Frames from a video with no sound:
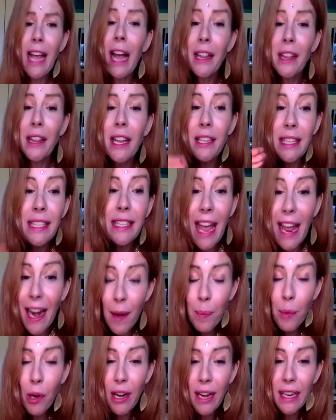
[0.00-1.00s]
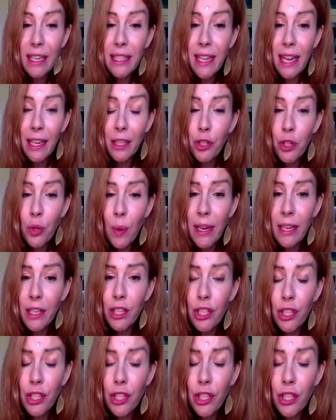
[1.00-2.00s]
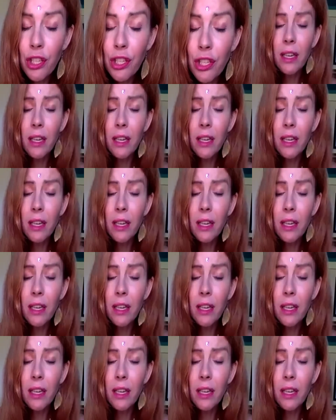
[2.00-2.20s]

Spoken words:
and the ceremonies they do in CERN,